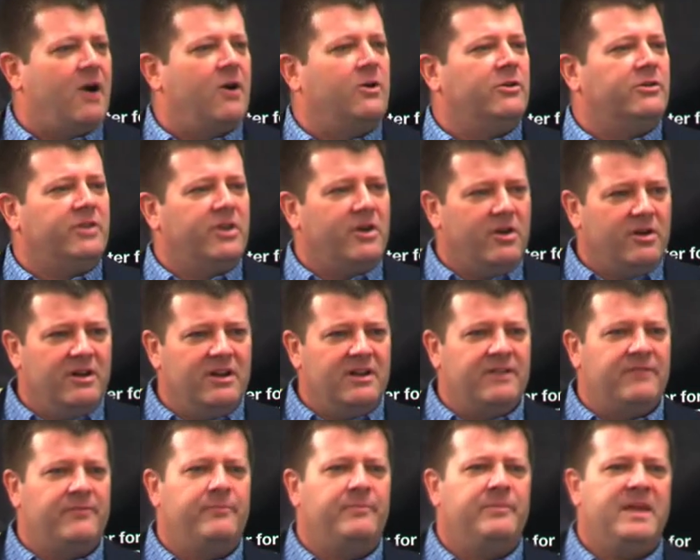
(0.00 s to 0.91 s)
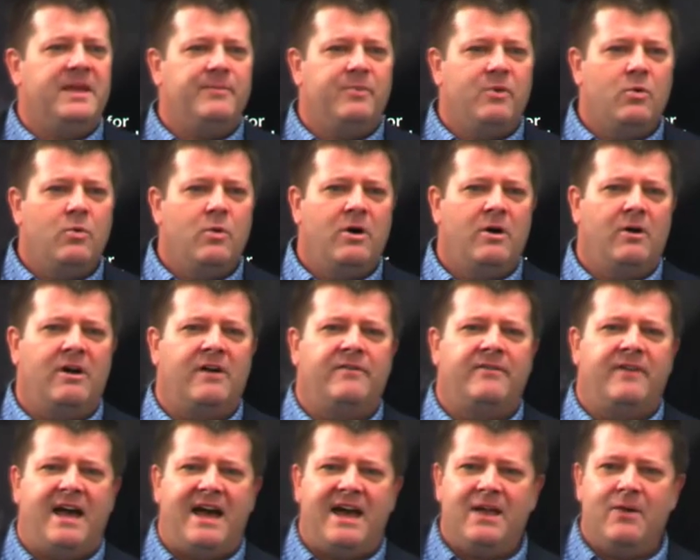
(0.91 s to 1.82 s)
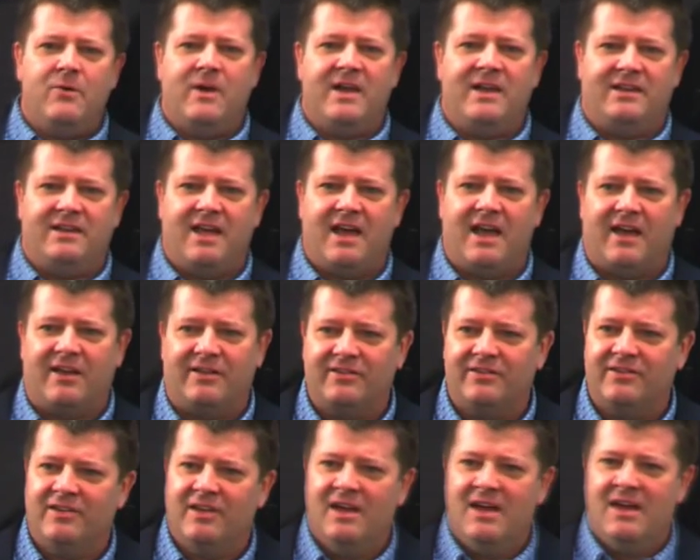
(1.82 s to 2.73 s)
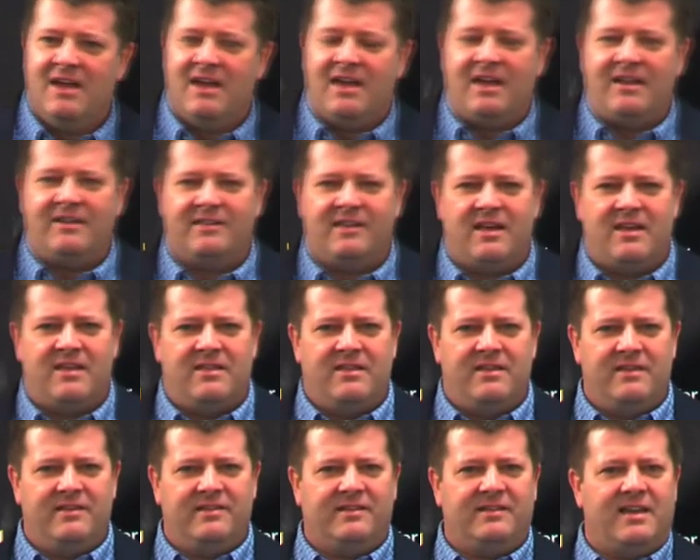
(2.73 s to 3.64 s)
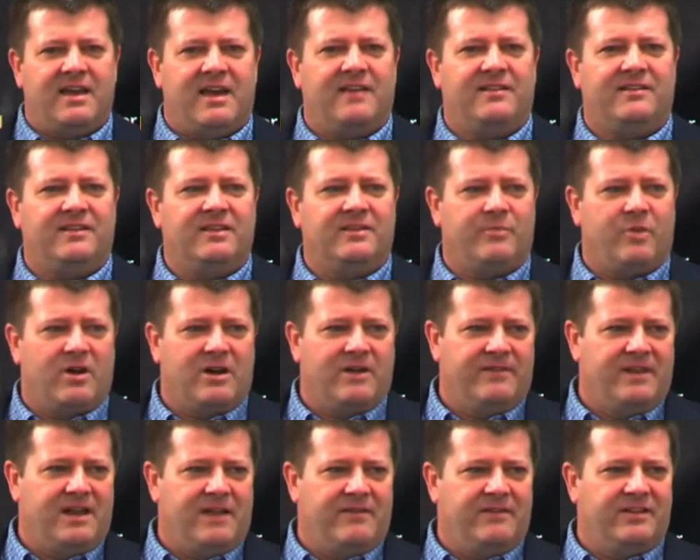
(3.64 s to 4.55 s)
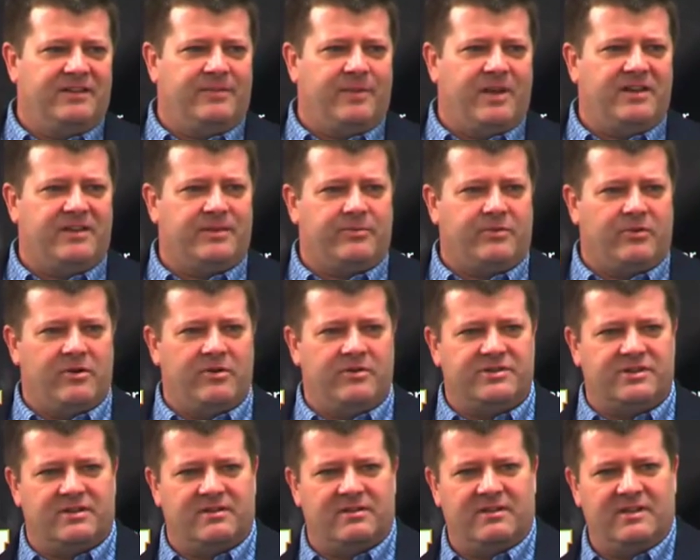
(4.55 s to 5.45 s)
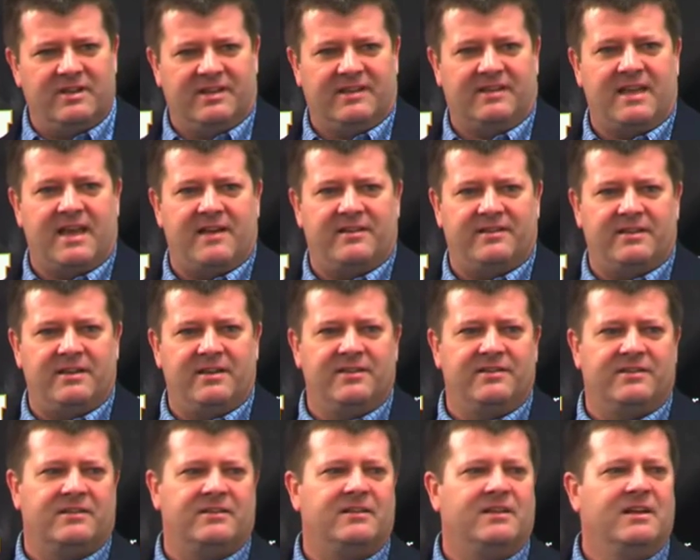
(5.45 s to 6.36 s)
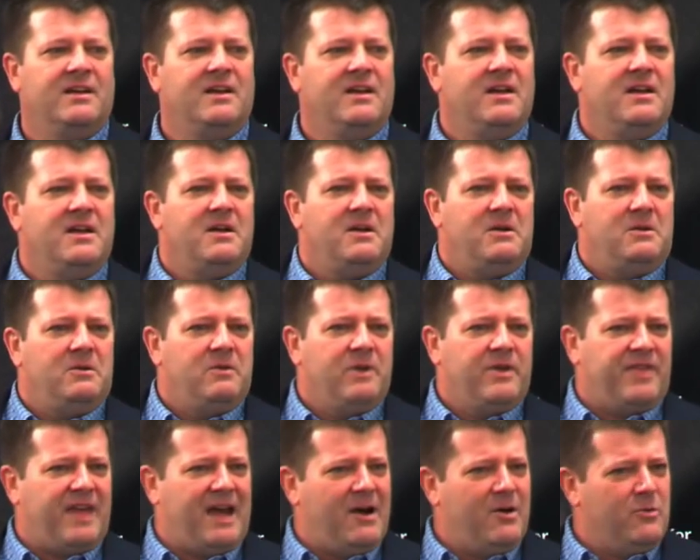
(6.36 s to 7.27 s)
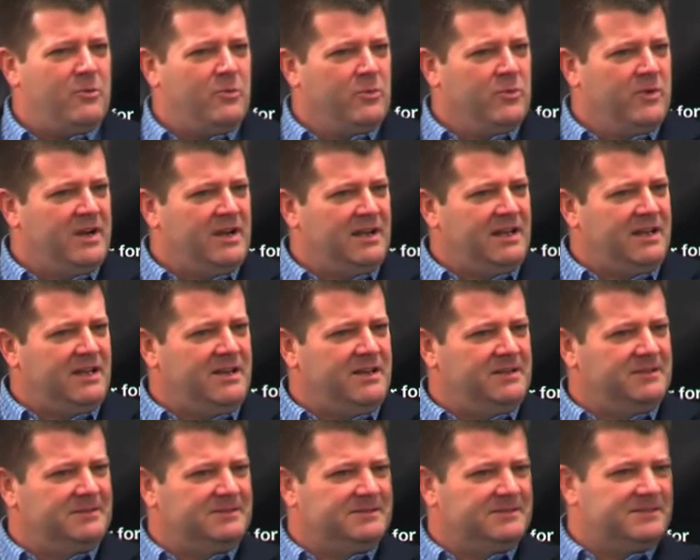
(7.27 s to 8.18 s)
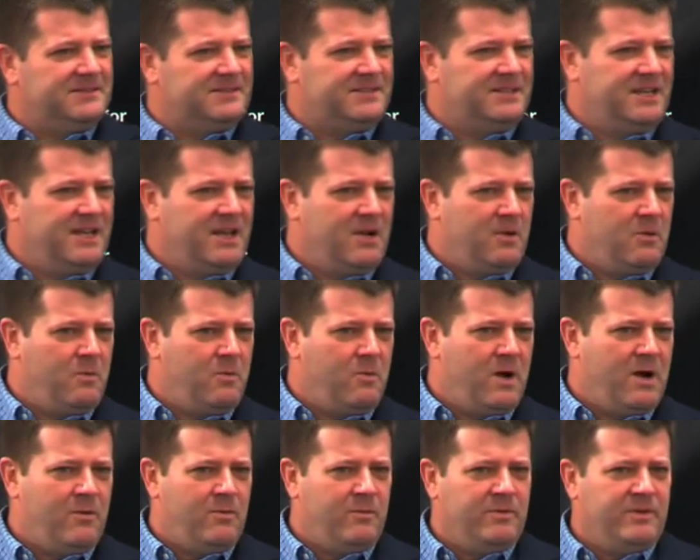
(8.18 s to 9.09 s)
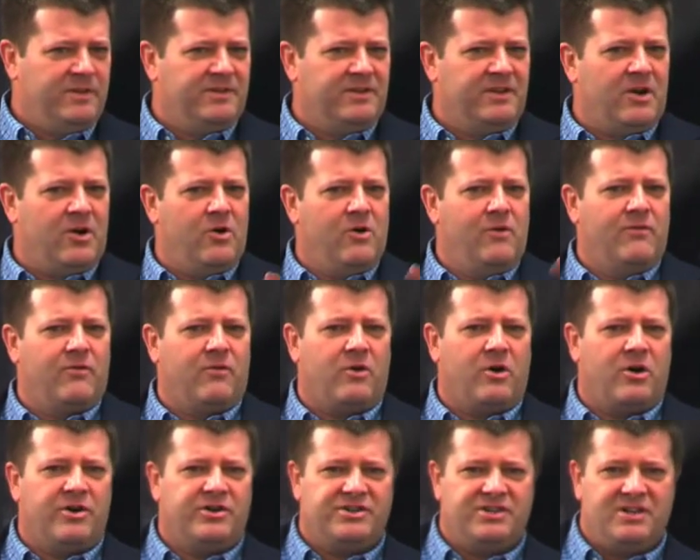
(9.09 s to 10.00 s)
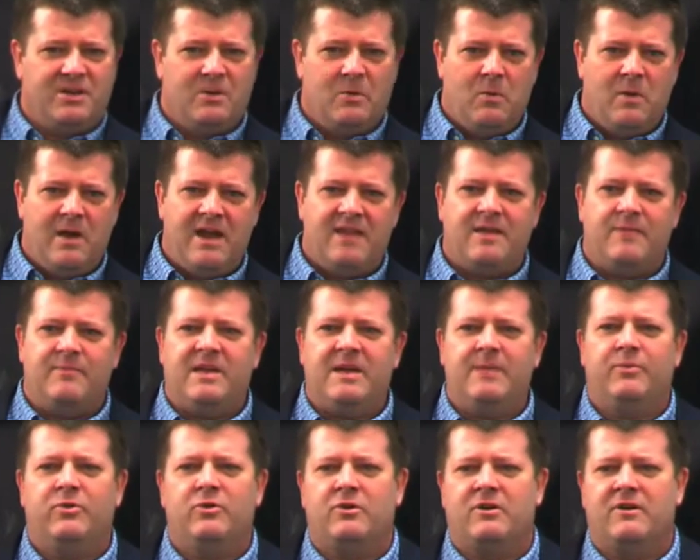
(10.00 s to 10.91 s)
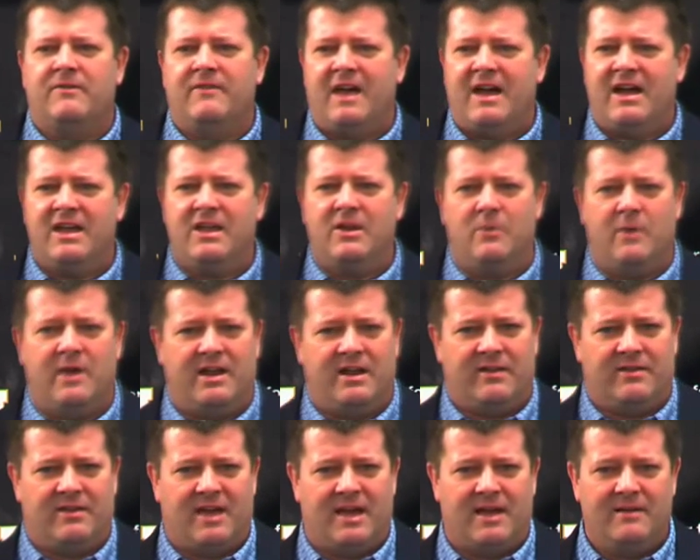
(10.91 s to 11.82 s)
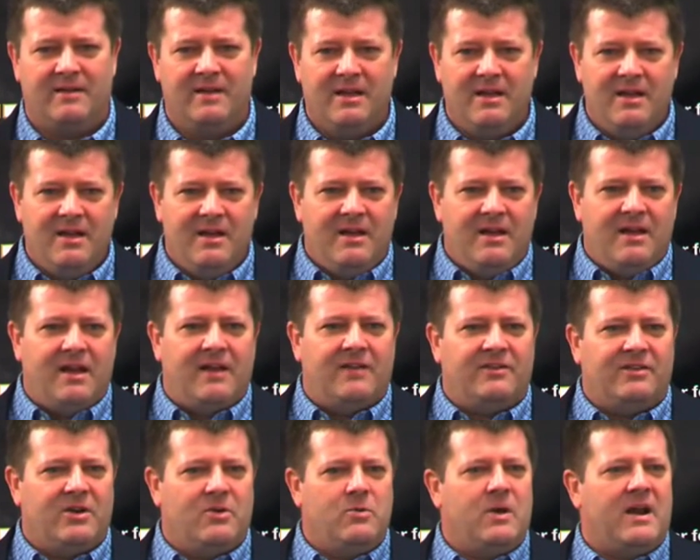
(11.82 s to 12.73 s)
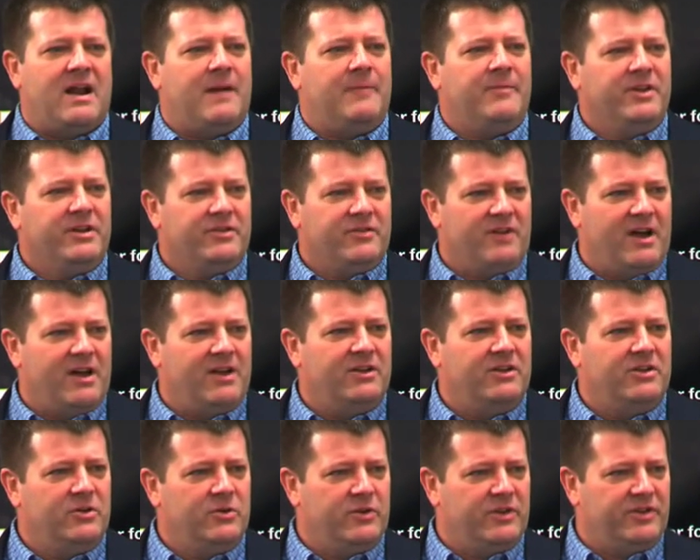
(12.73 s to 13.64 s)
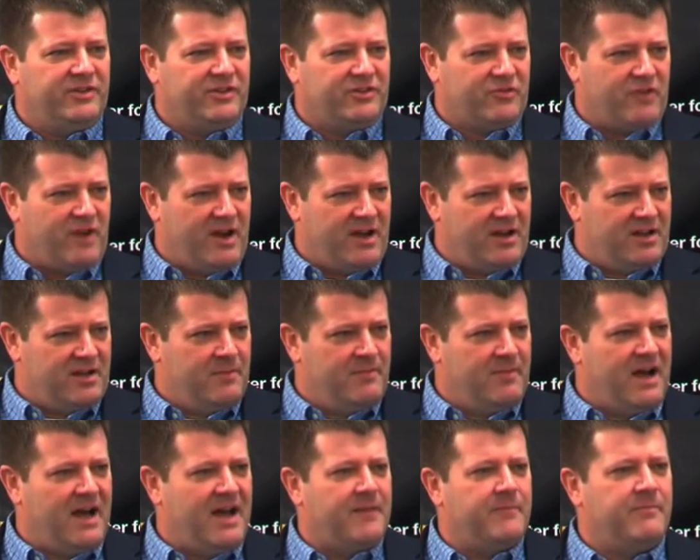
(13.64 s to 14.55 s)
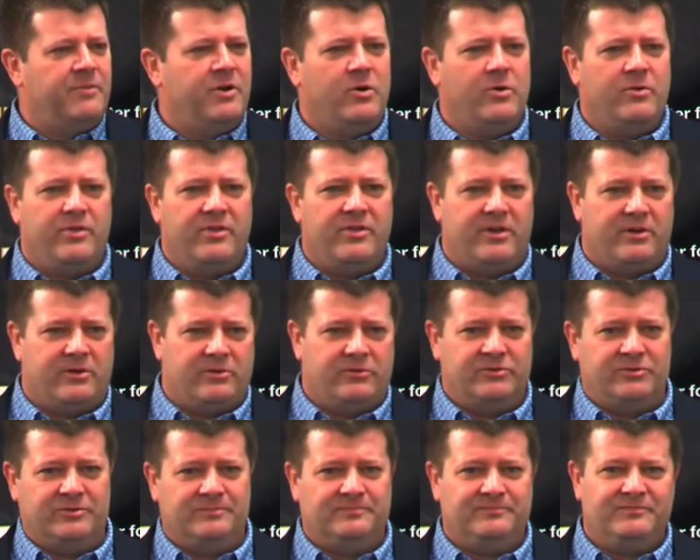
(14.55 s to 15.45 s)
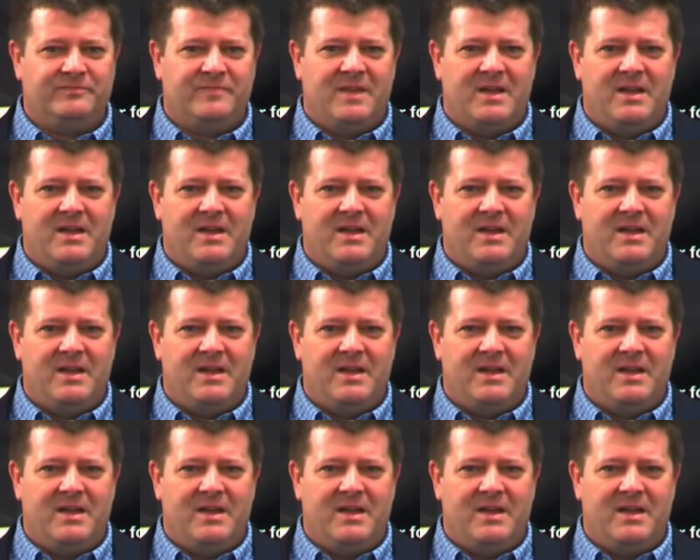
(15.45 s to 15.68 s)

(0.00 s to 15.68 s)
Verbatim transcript: Or alternative, people will evaluate tests and say, this test is part of an evidence-based approach and this test isn't, without really seeing what is the overarching way that people are evaluating that. And so what I'm going to try and do is try and combine both of those.